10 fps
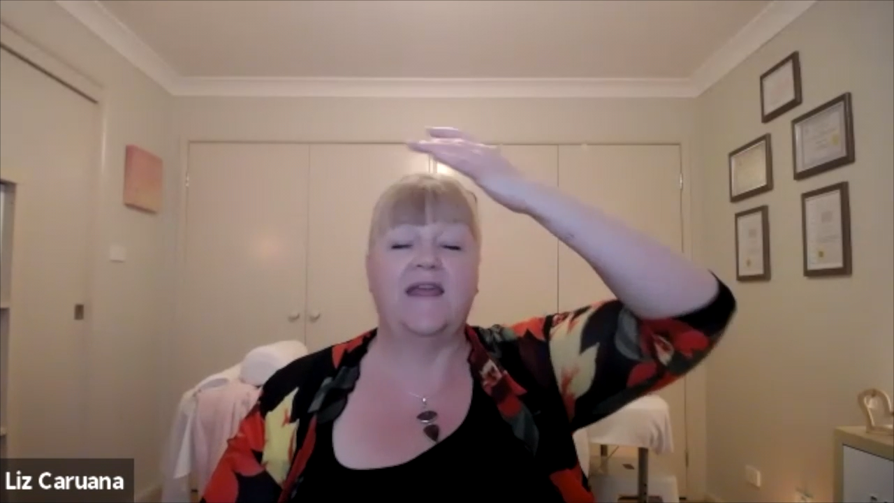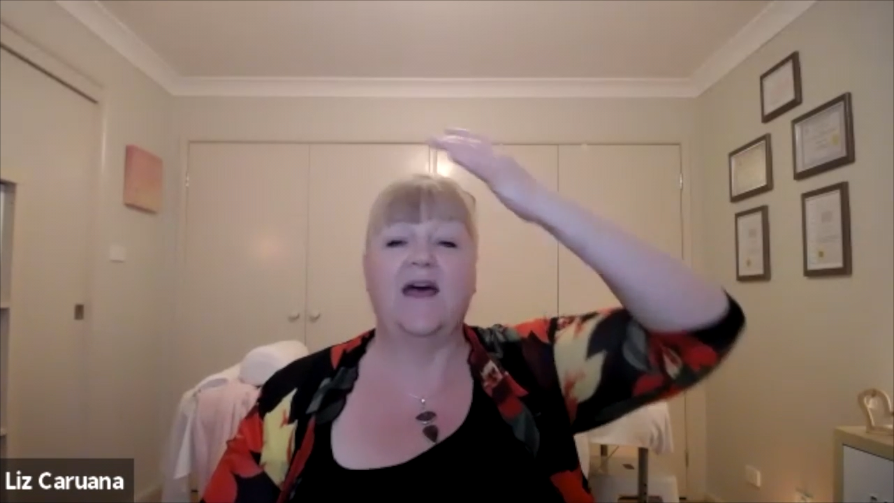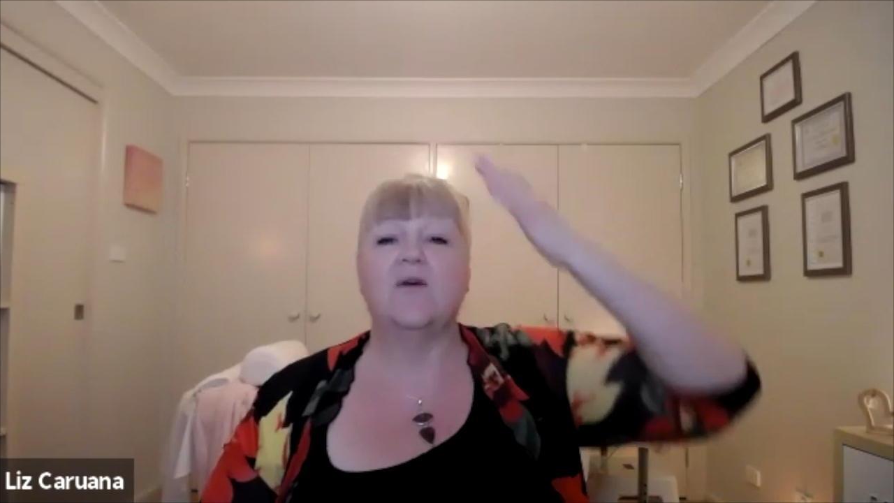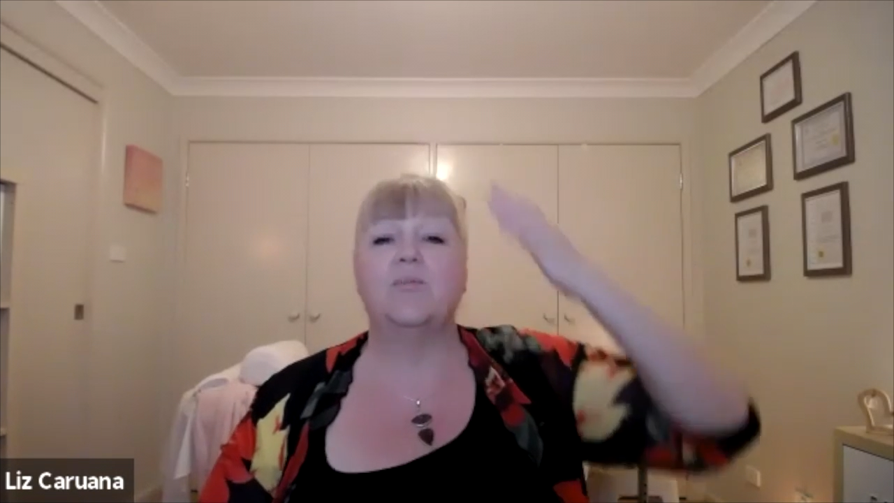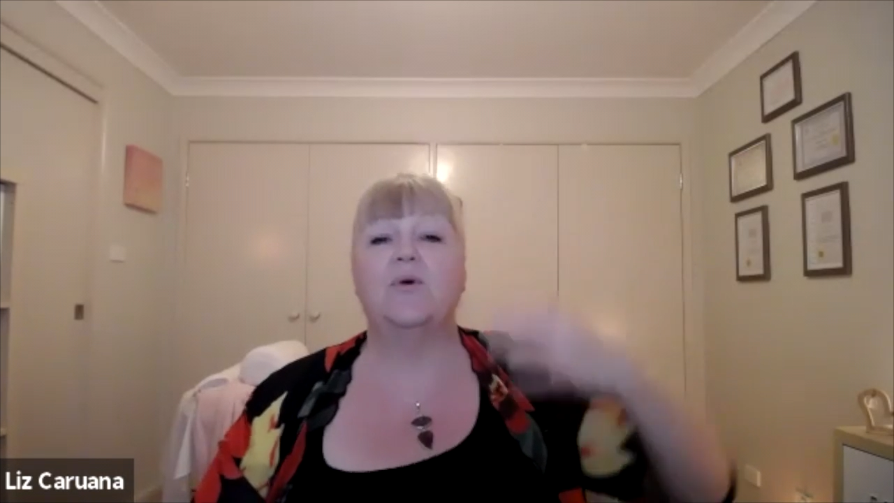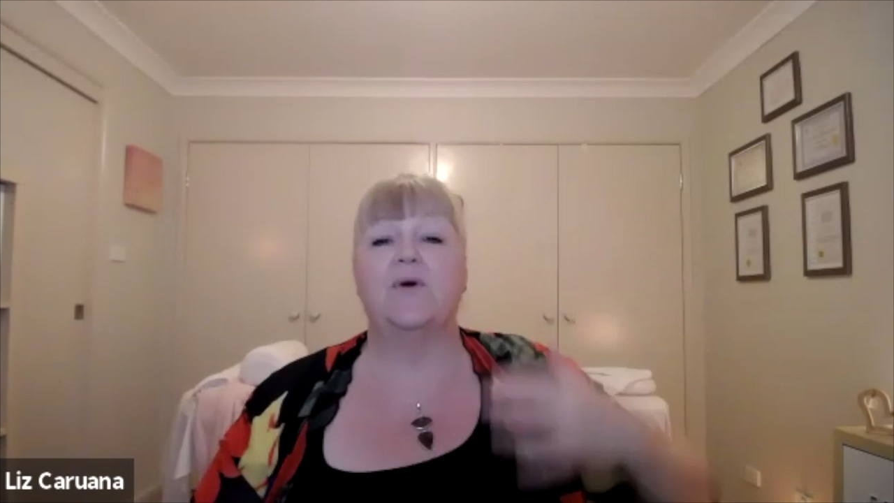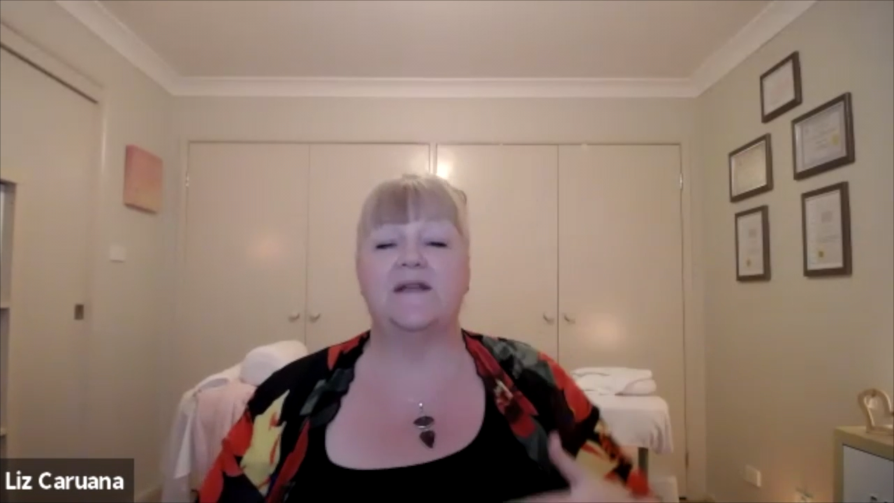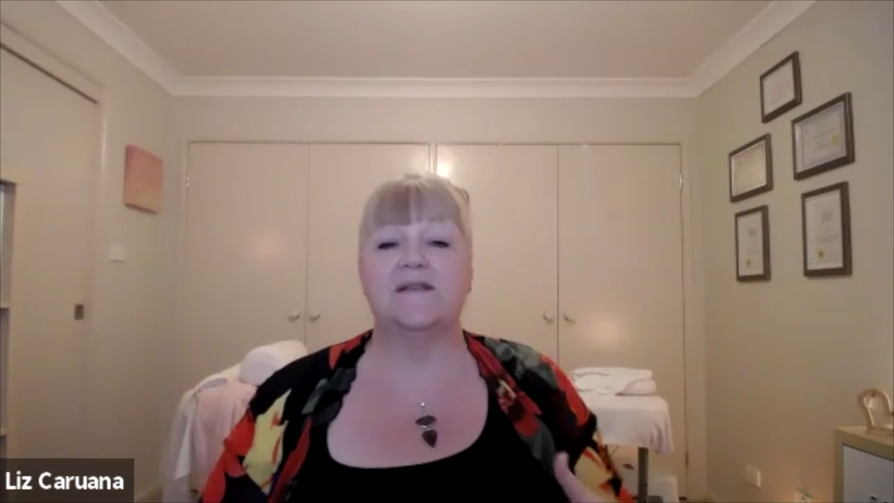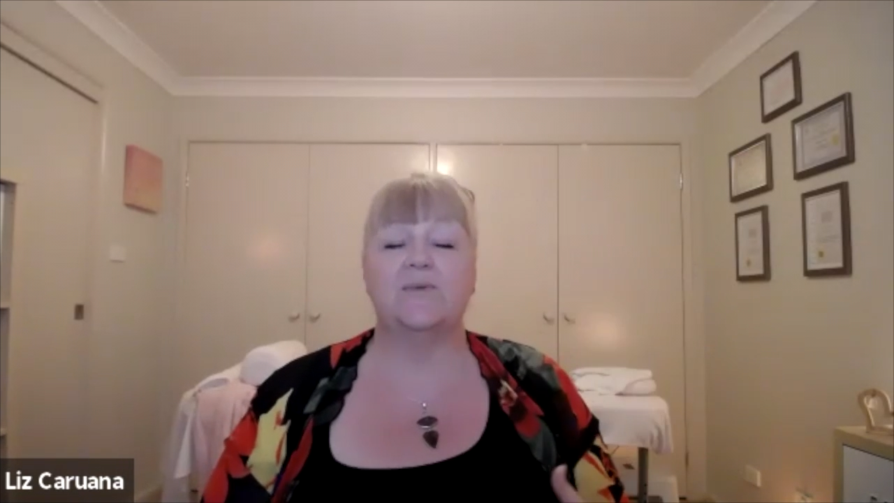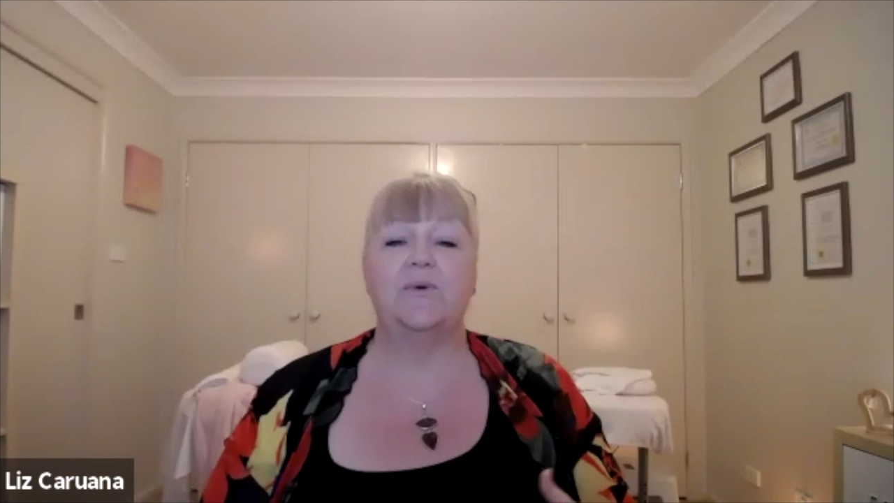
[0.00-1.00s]
the other
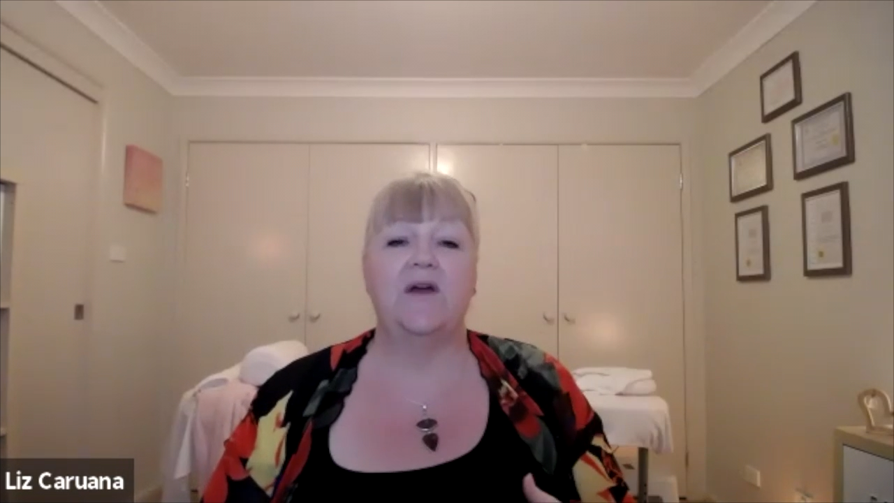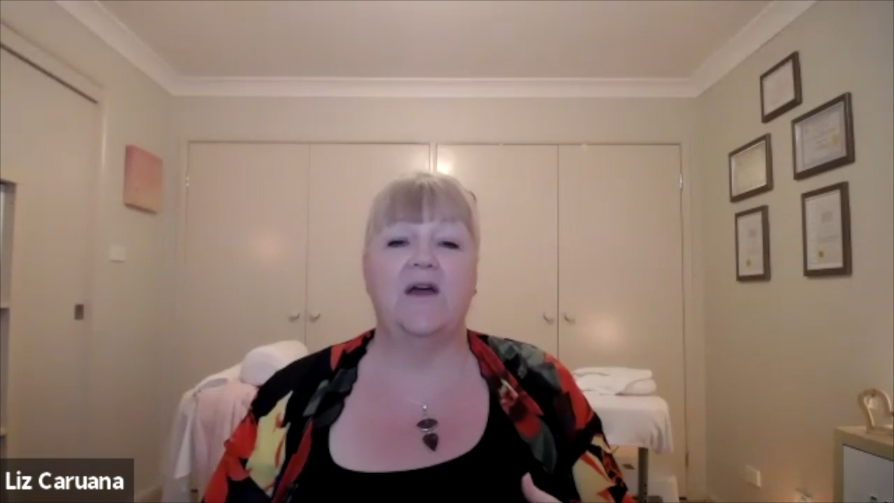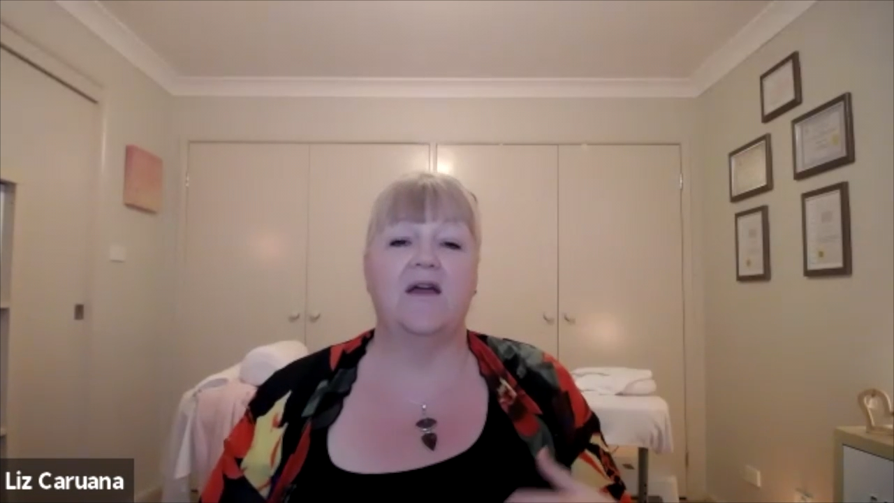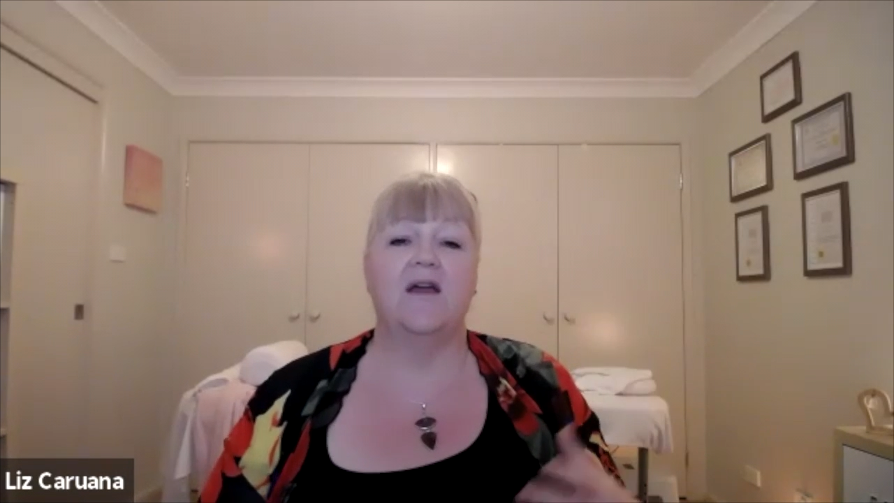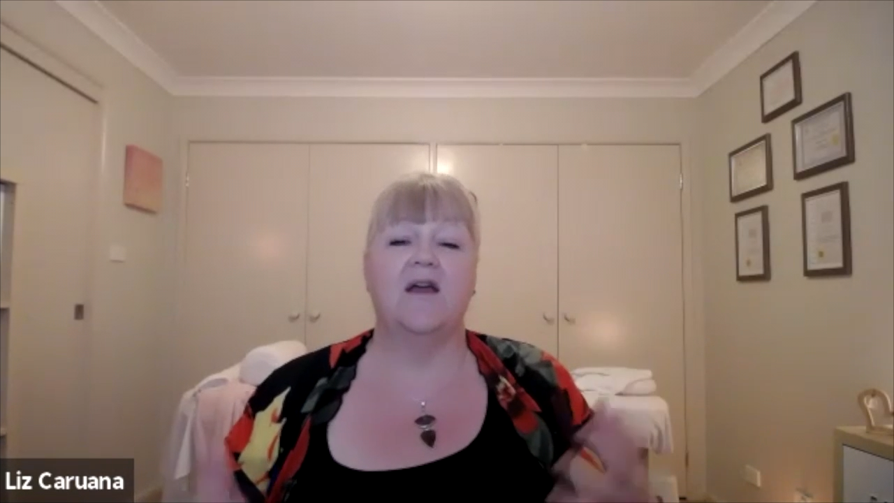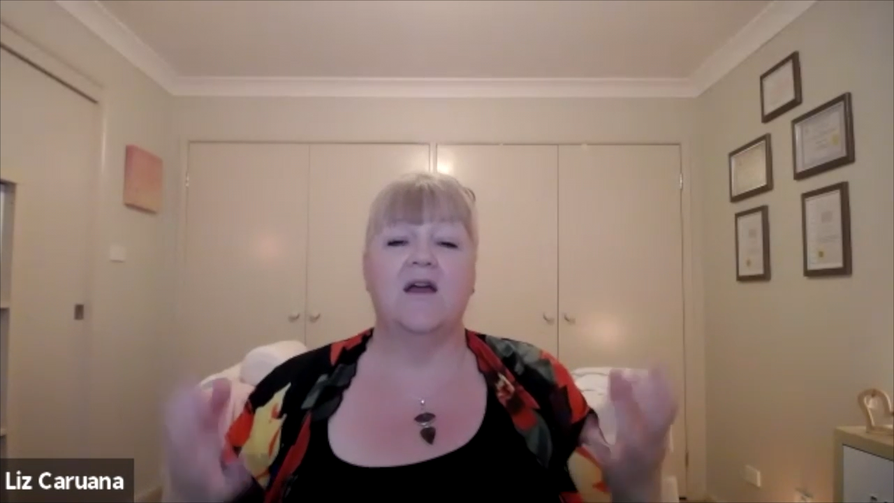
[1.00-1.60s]
points were,